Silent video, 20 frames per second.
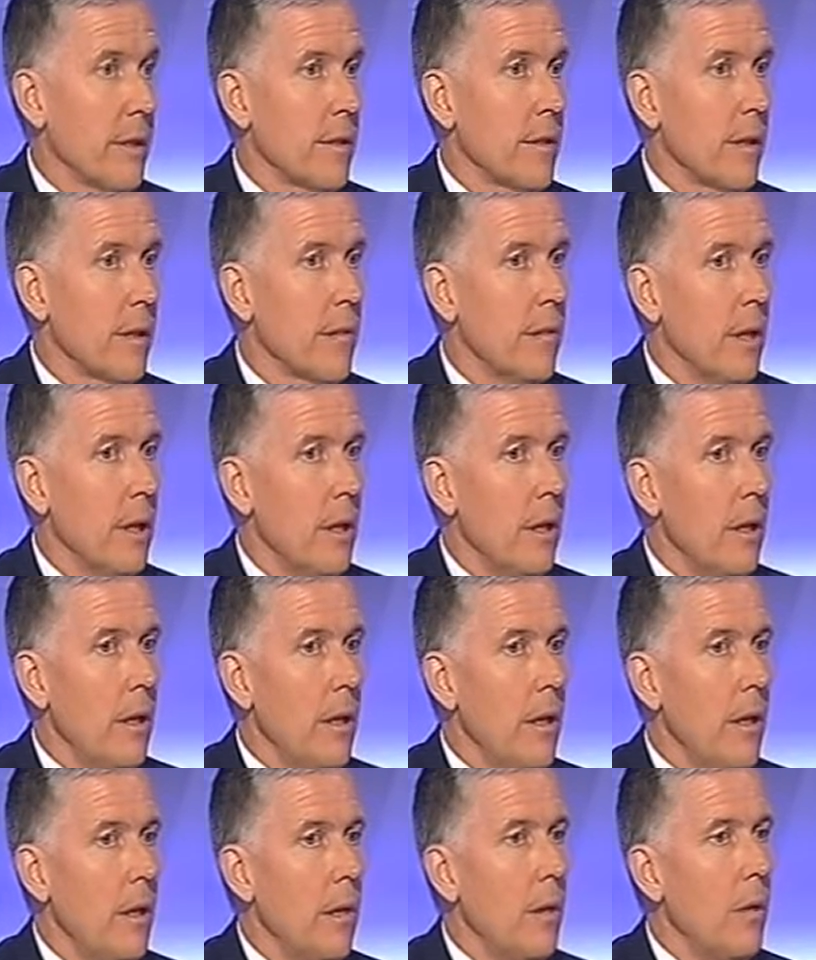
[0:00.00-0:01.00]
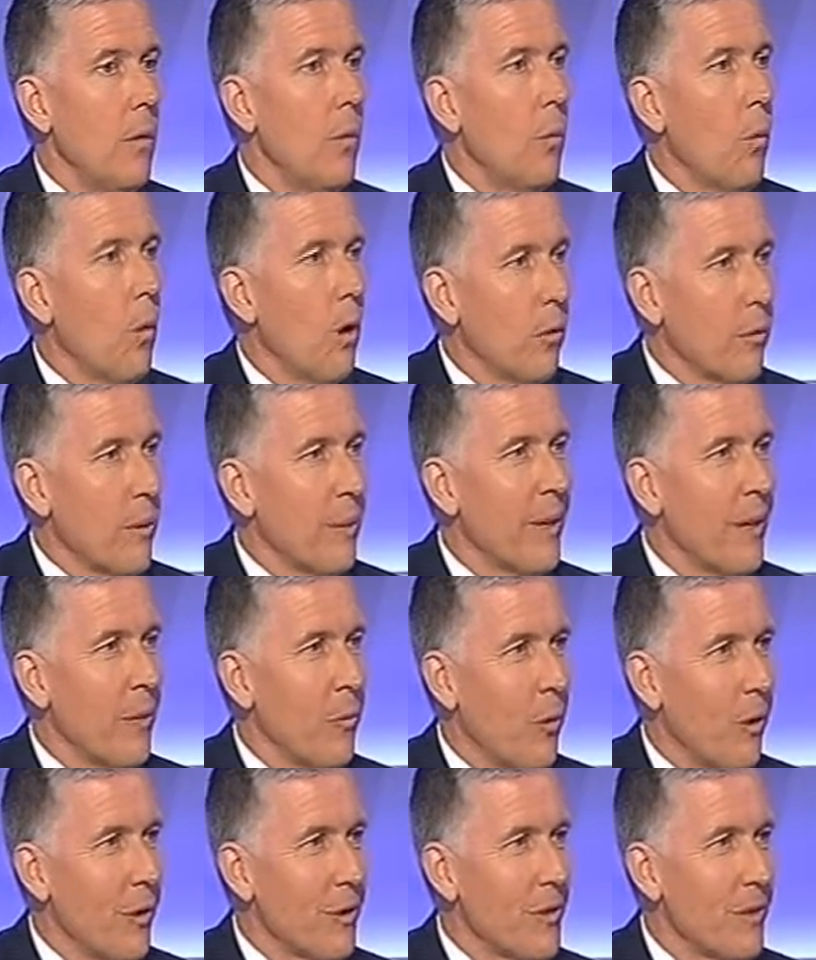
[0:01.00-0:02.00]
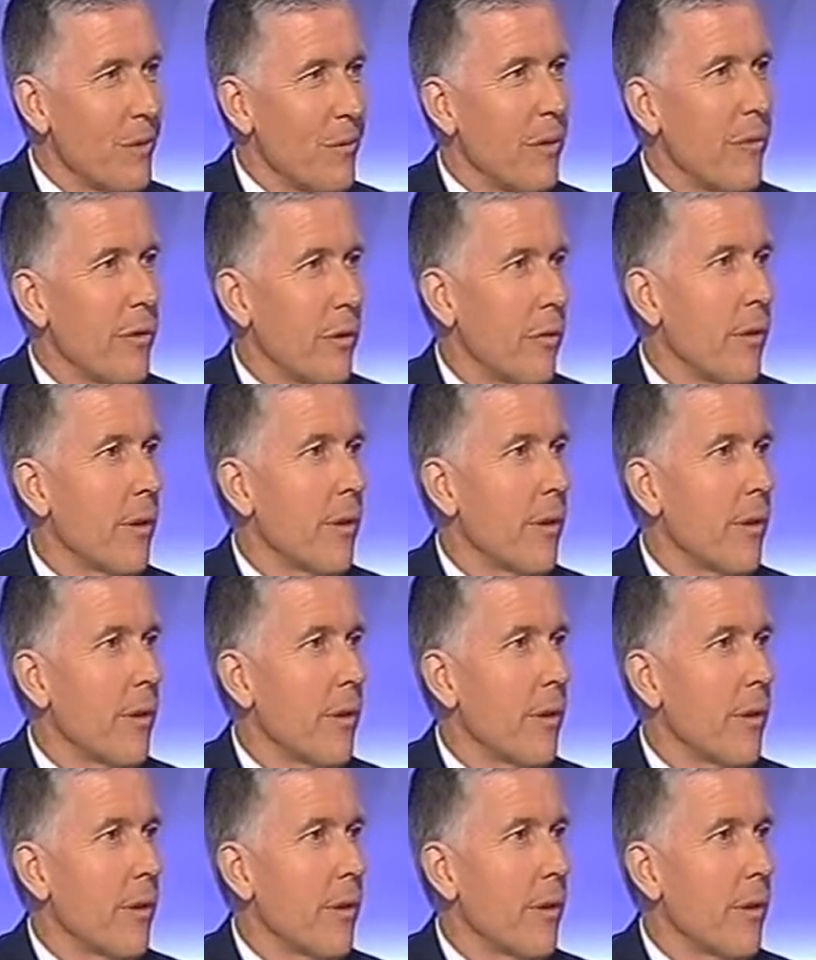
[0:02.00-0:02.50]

So while we're being watched, we feel very